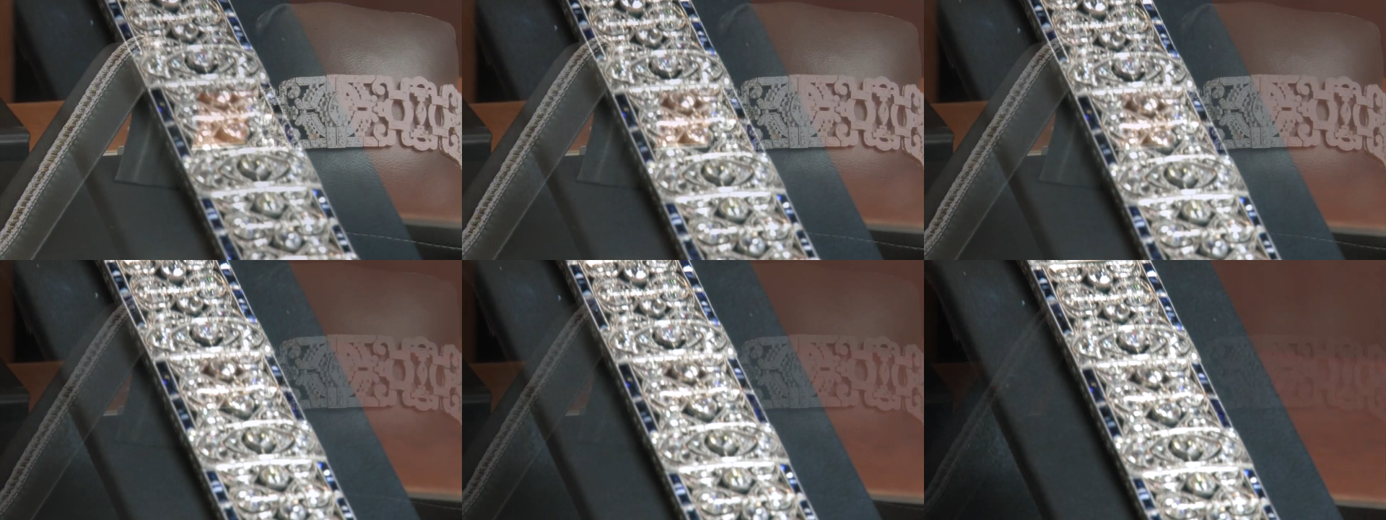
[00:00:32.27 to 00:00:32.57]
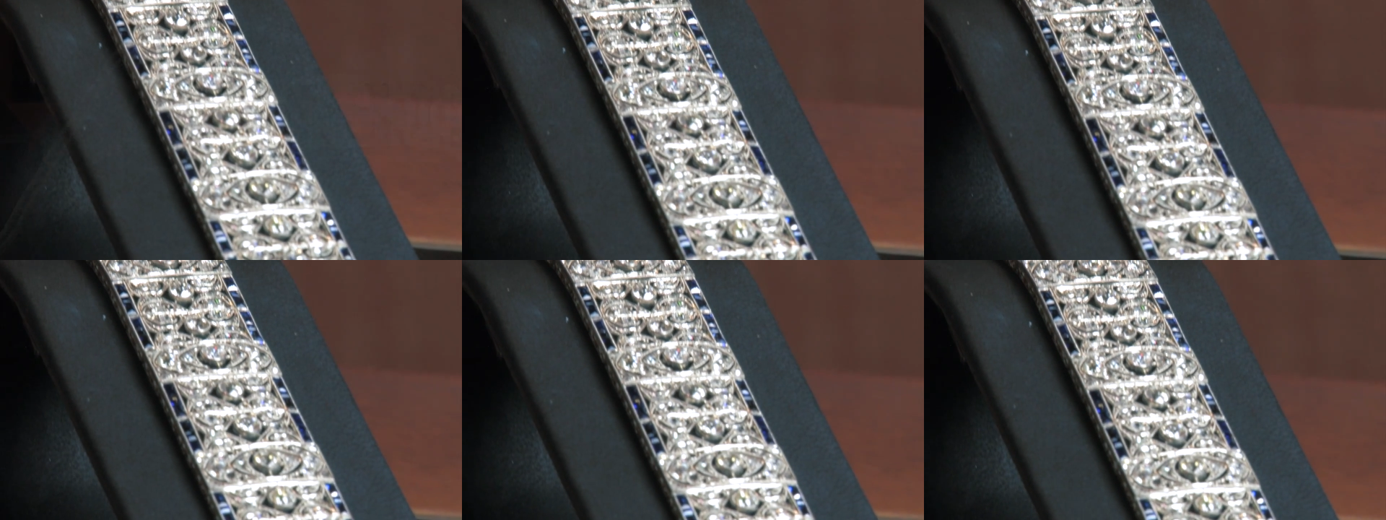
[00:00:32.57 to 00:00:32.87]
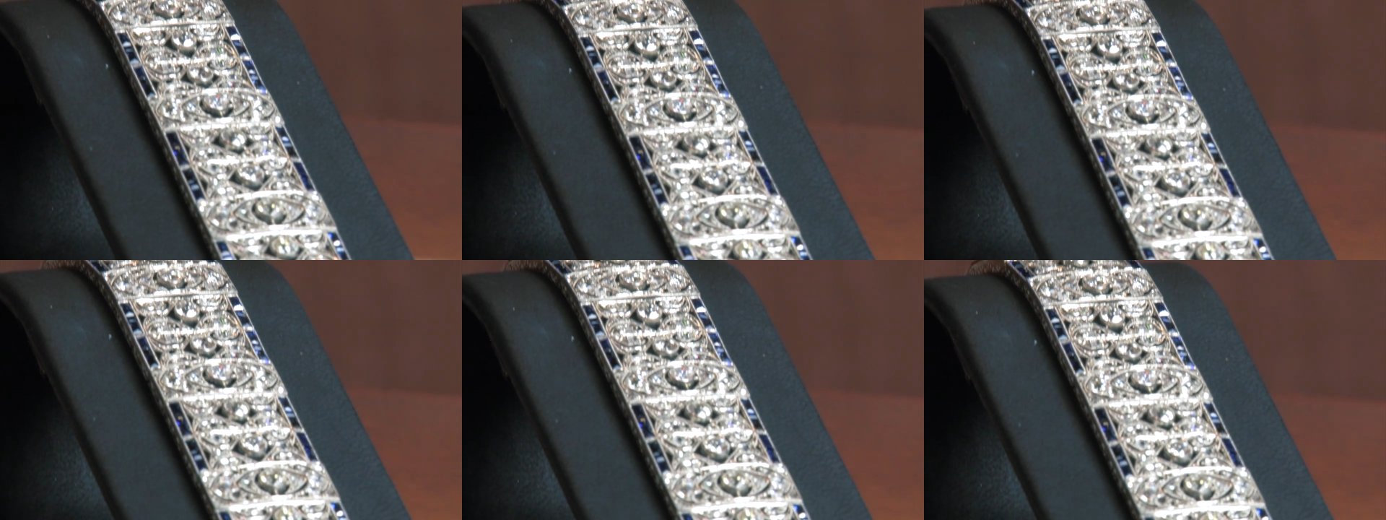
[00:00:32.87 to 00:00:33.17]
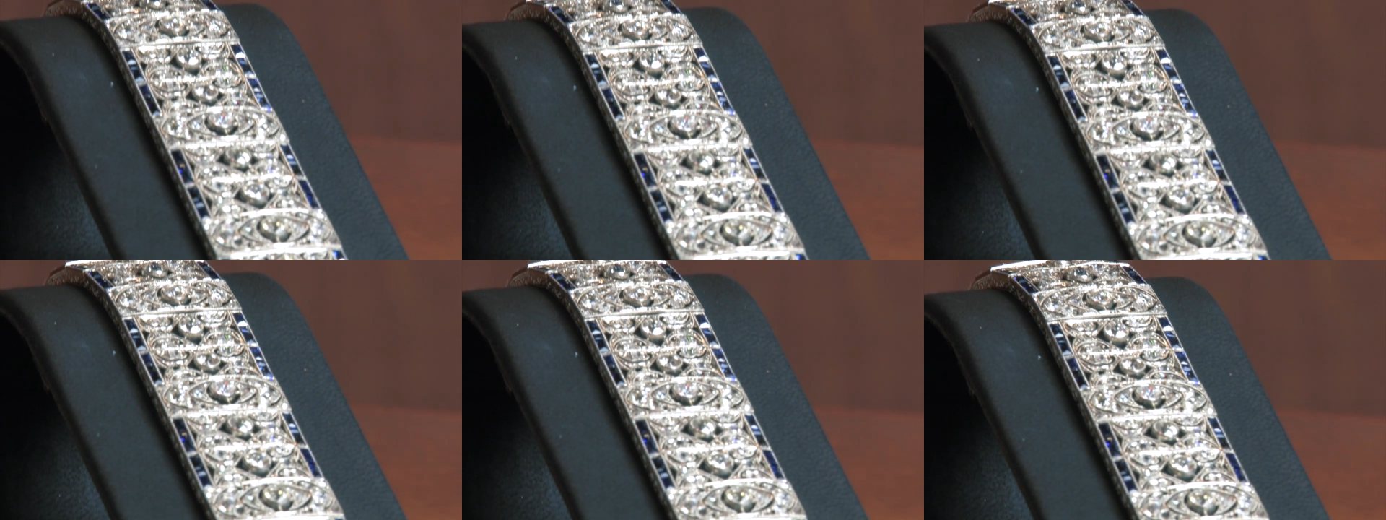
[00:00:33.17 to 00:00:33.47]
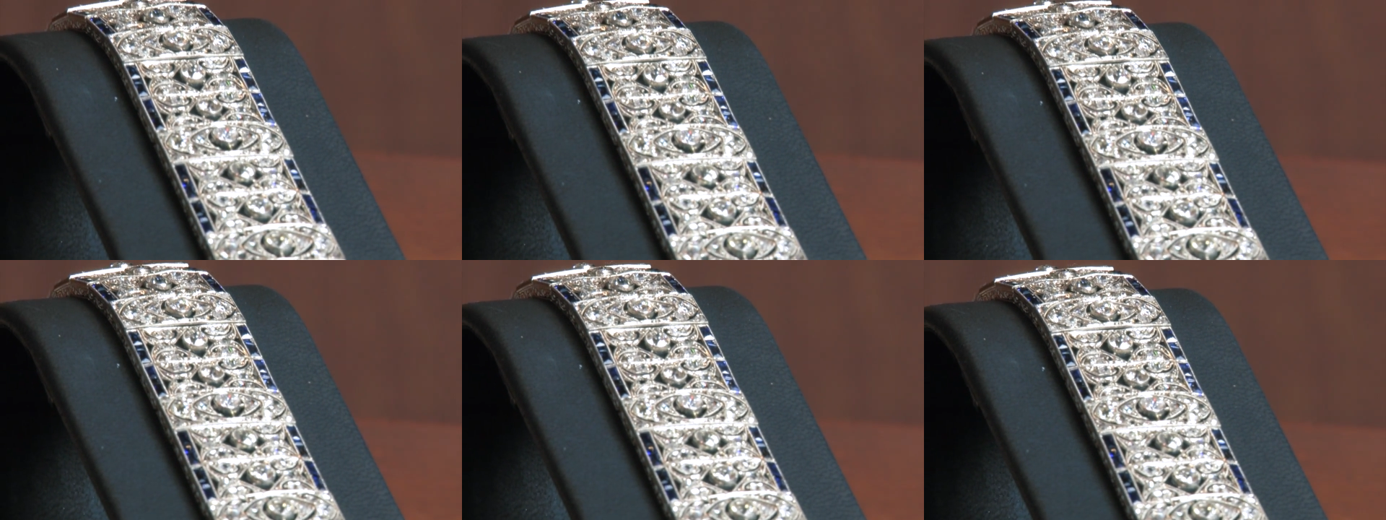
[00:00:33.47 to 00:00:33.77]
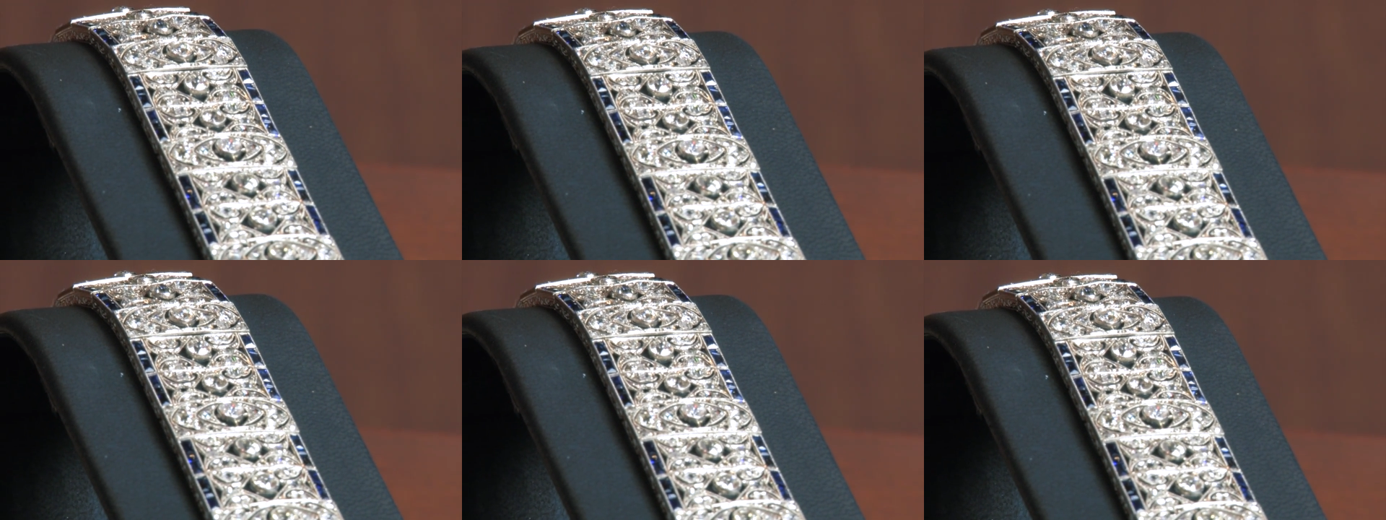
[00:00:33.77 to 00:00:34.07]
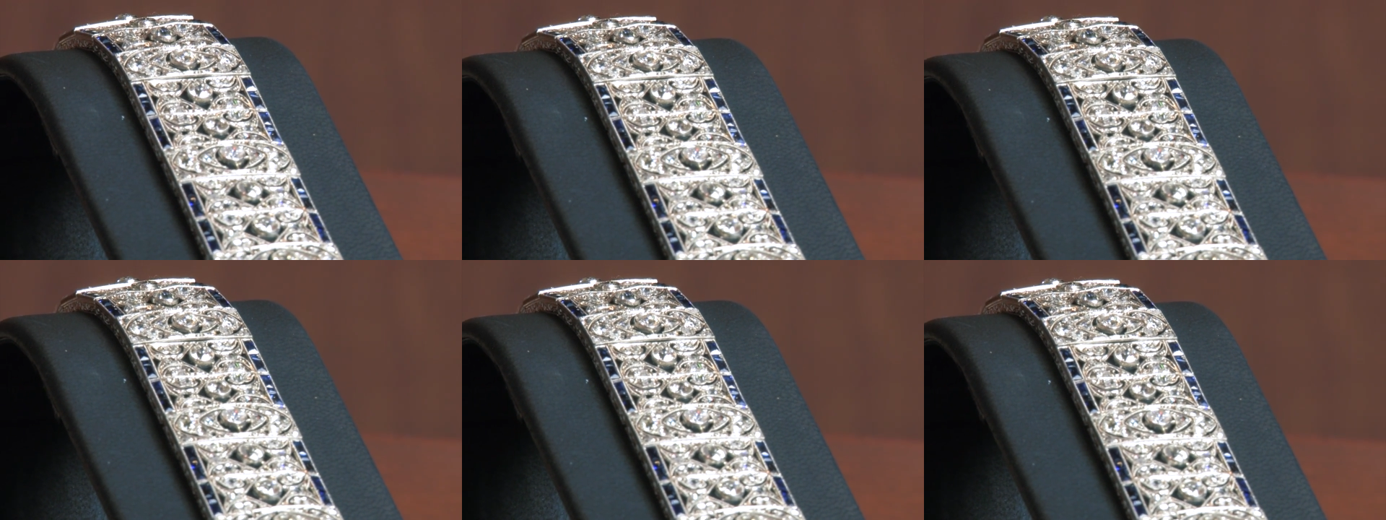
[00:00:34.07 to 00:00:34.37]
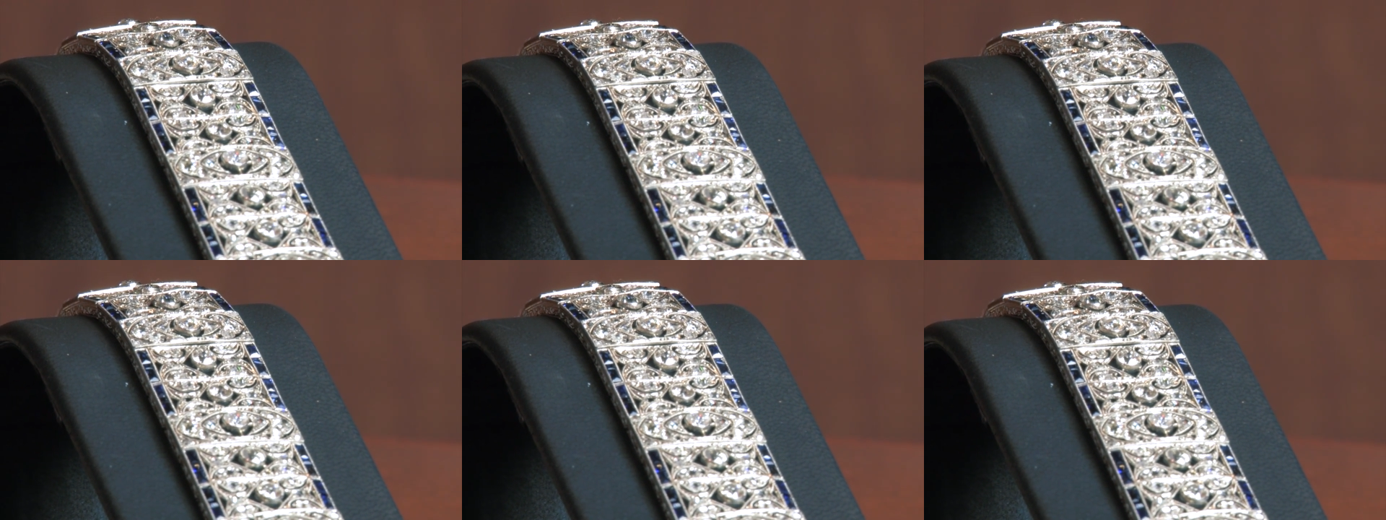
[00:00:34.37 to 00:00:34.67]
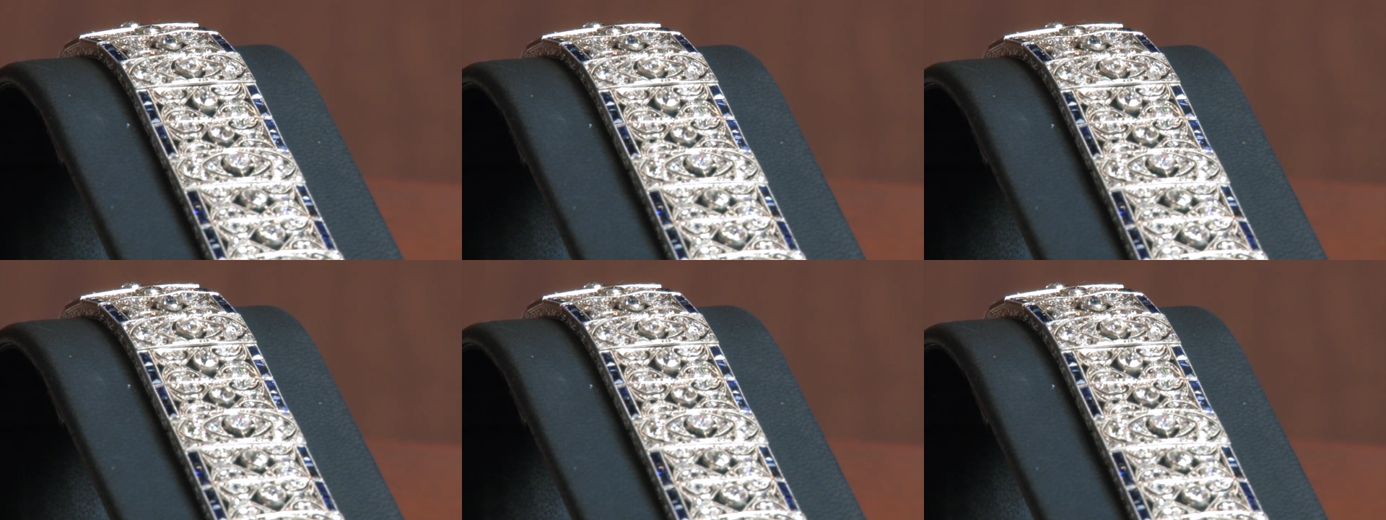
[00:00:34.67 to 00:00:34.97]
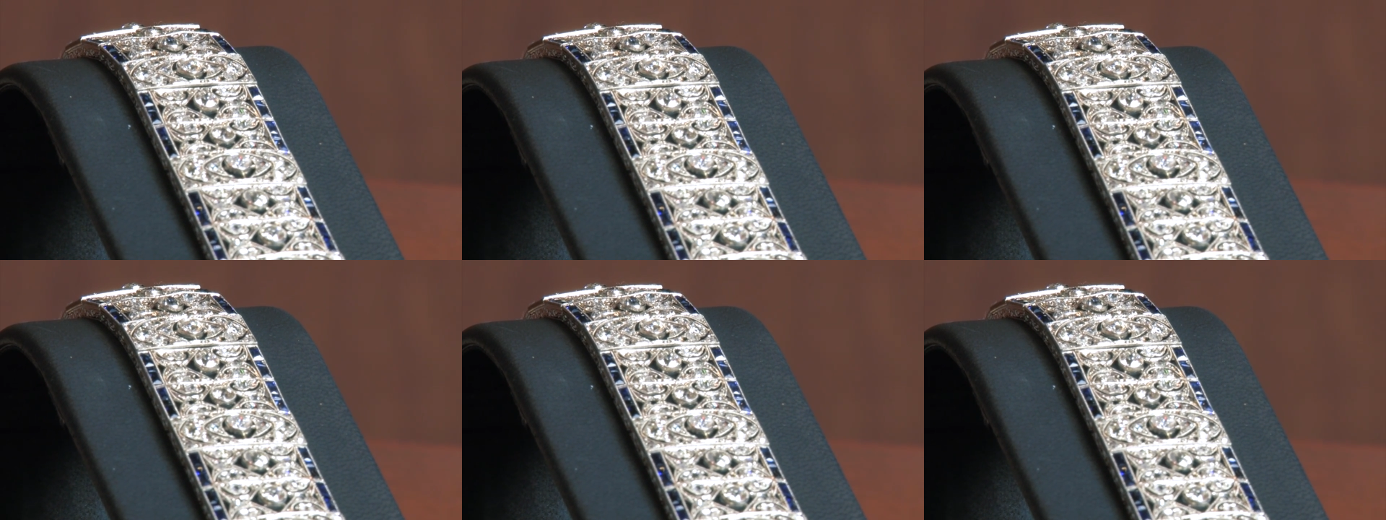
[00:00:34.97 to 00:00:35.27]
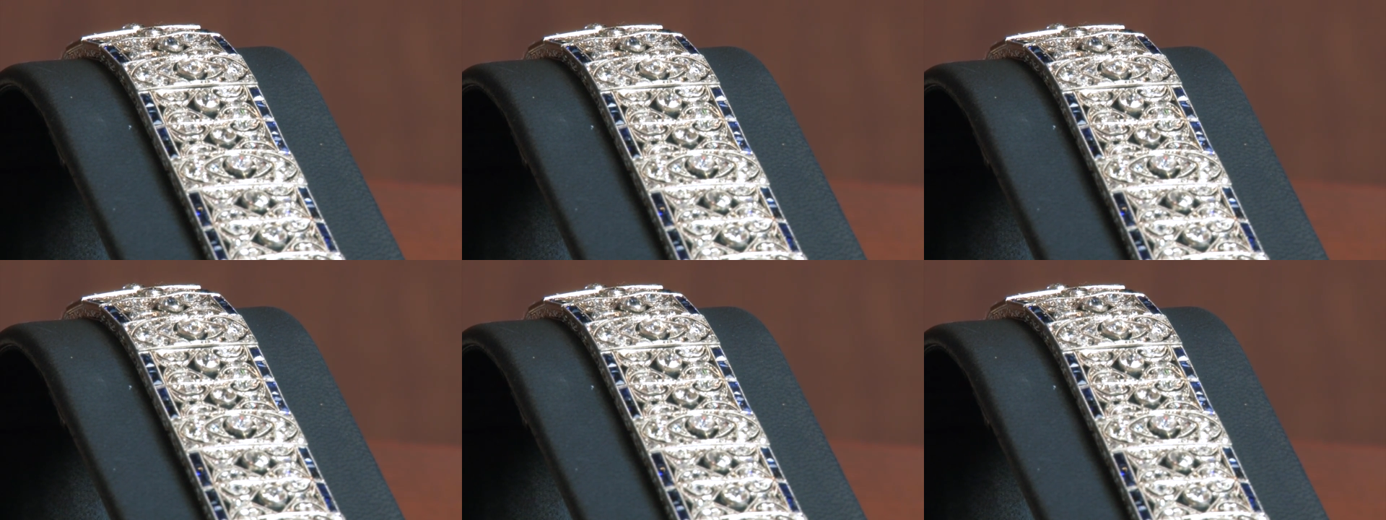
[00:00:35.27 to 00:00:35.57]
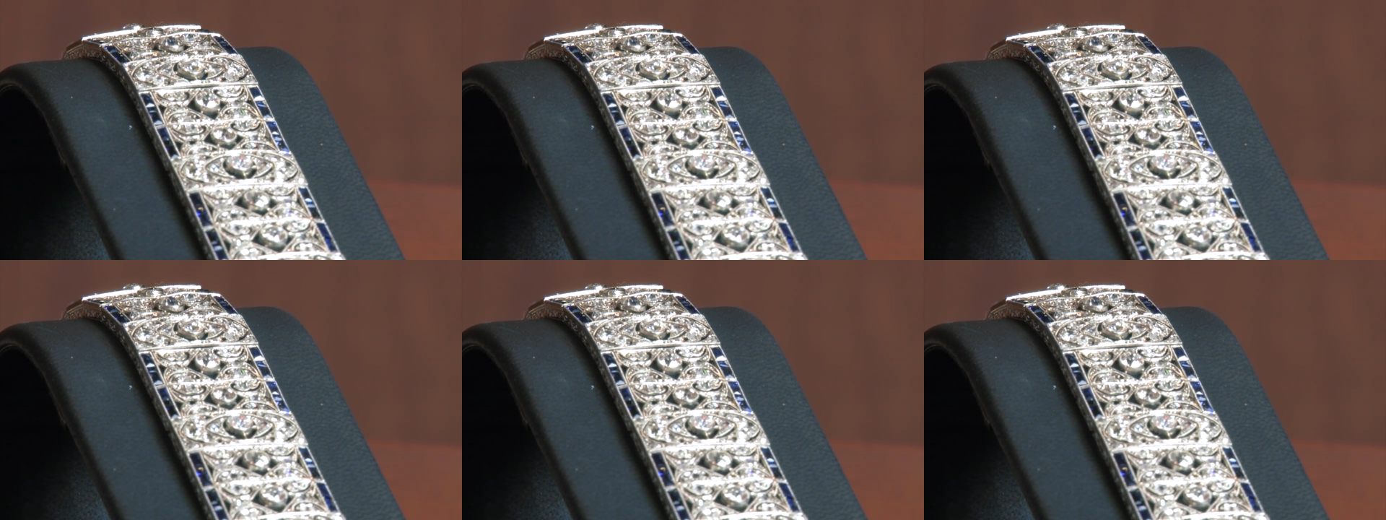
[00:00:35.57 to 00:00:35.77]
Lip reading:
No face is visible, so there are no lips to read.